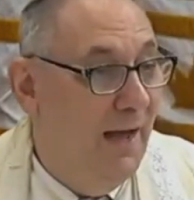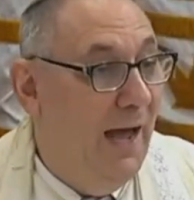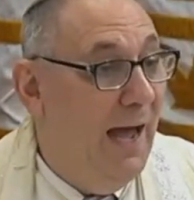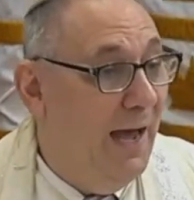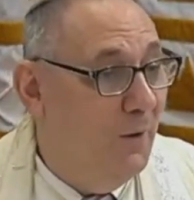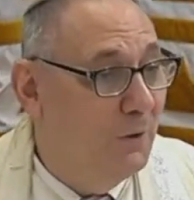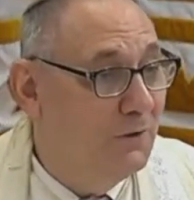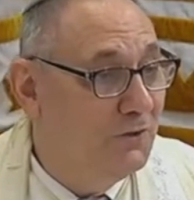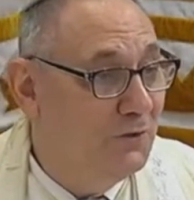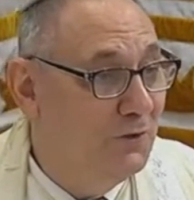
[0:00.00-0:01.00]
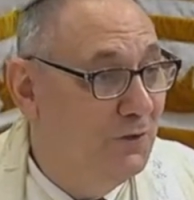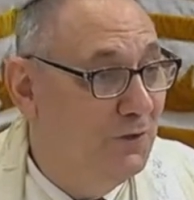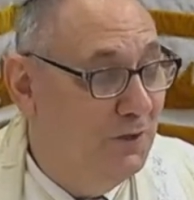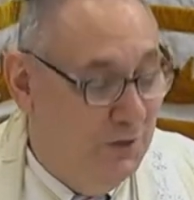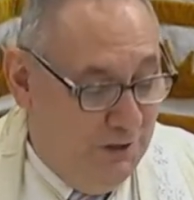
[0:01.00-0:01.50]
Ours
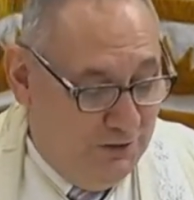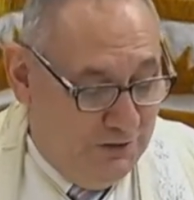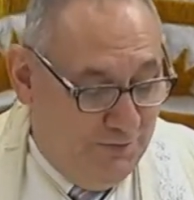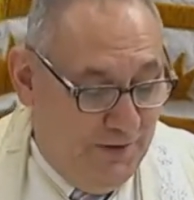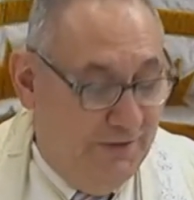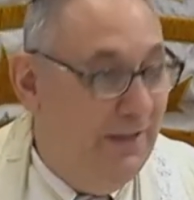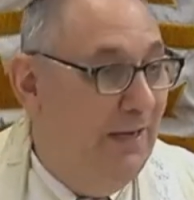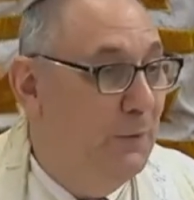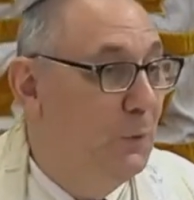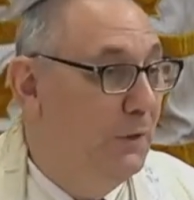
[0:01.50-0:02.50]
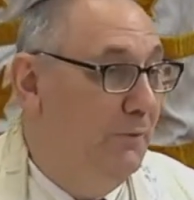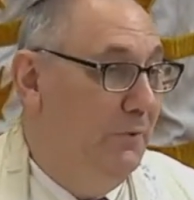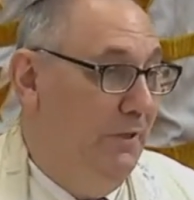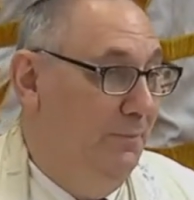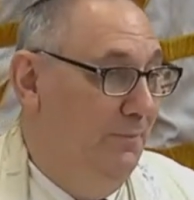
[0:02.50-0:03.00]
is to find the
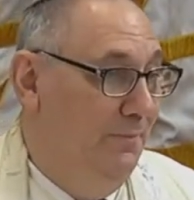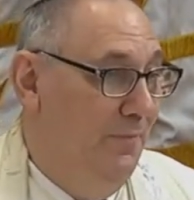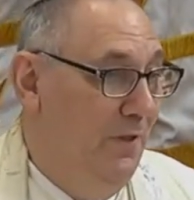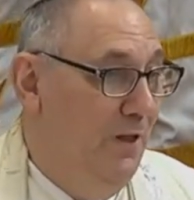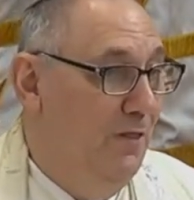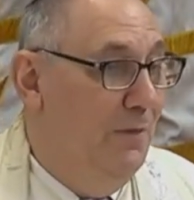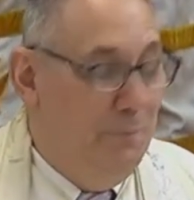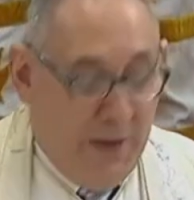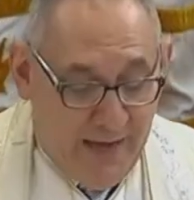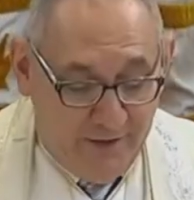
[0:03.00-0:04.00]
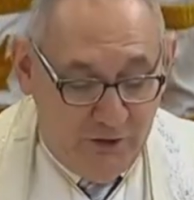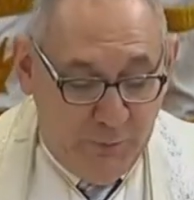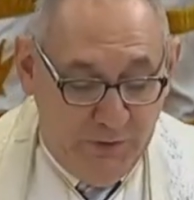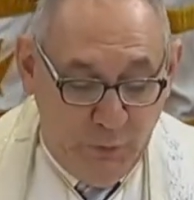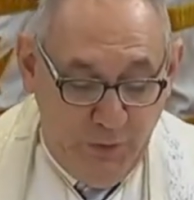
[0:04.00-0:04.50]
equilibrium, the balance
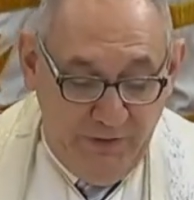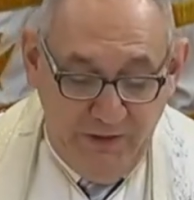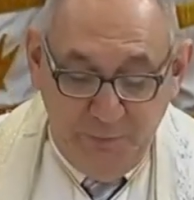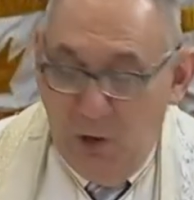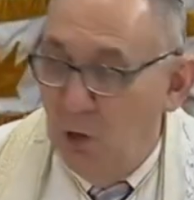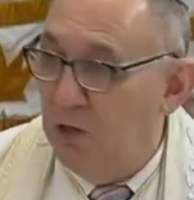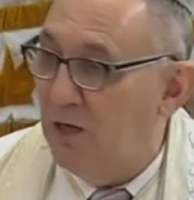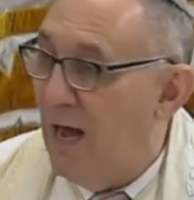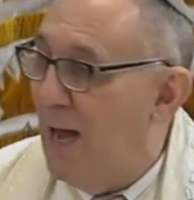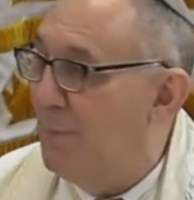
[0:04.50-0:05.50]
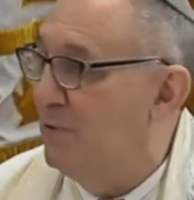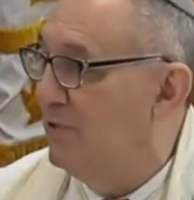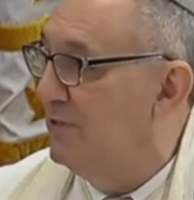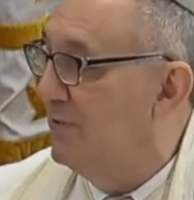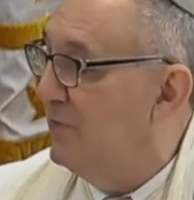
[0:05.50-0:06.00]
between these polar
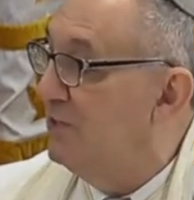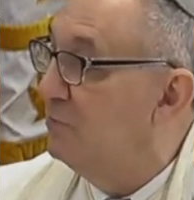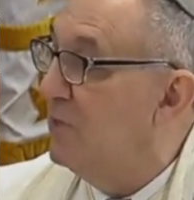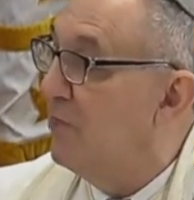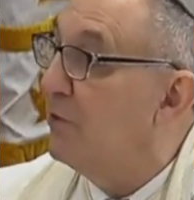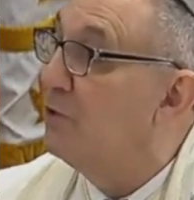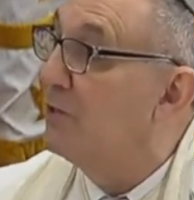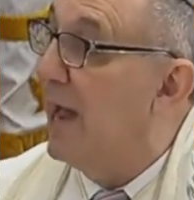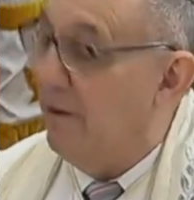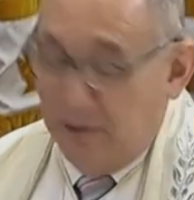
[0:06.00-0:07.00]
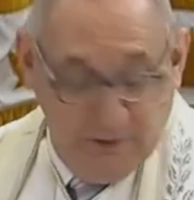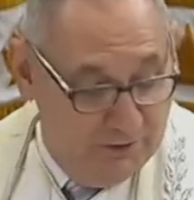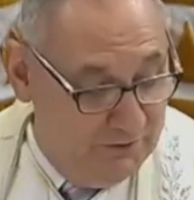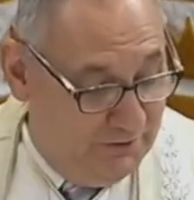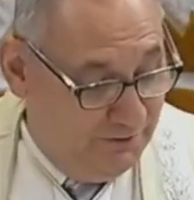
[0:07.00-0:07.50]
opposites of these mythical
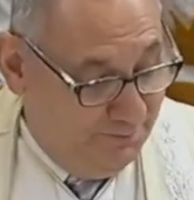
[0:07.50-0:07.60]
characters.